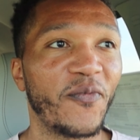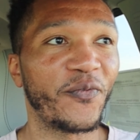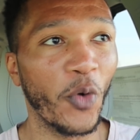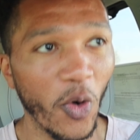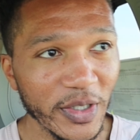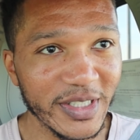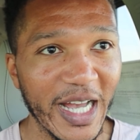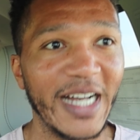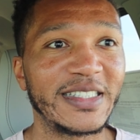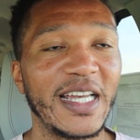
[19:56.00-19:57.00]

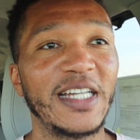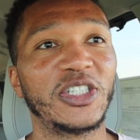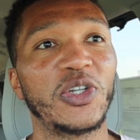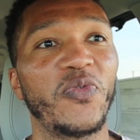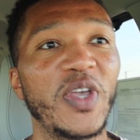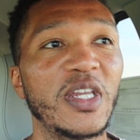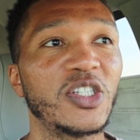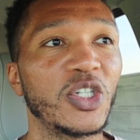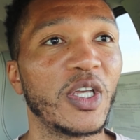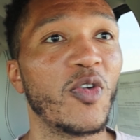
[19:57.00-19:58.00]
full-size SUV
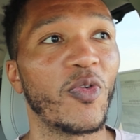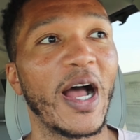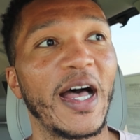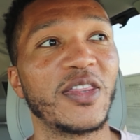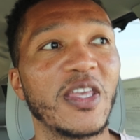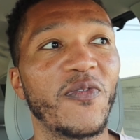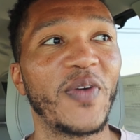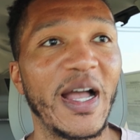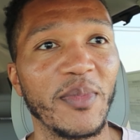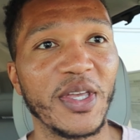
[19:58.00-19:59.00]
that you can ride the
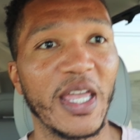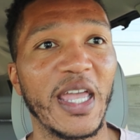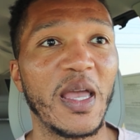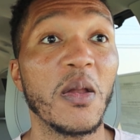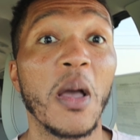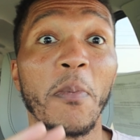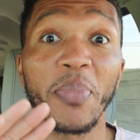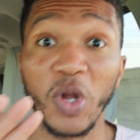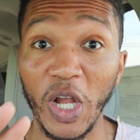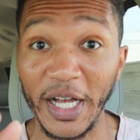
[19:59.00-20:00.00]
family in
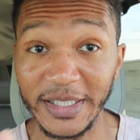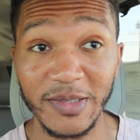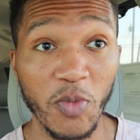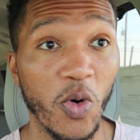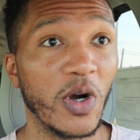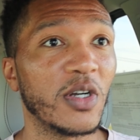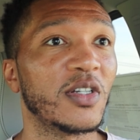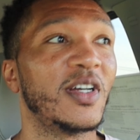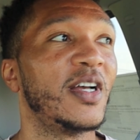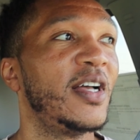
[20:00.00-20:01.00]
plus more,
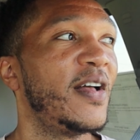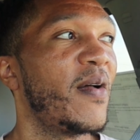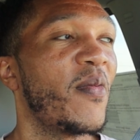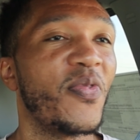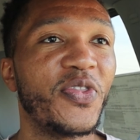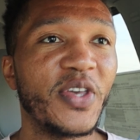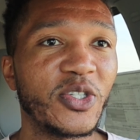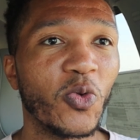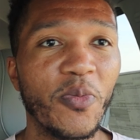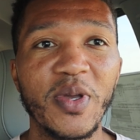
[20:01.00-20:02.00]

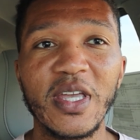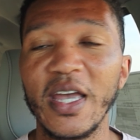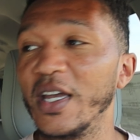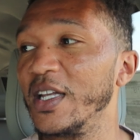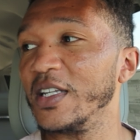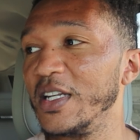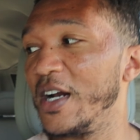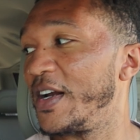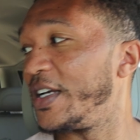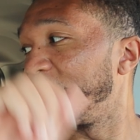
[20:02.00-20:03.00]
this will be it.
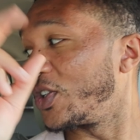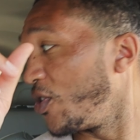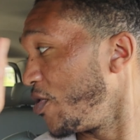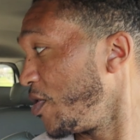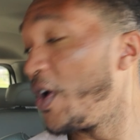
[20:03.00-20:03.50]
There is 2,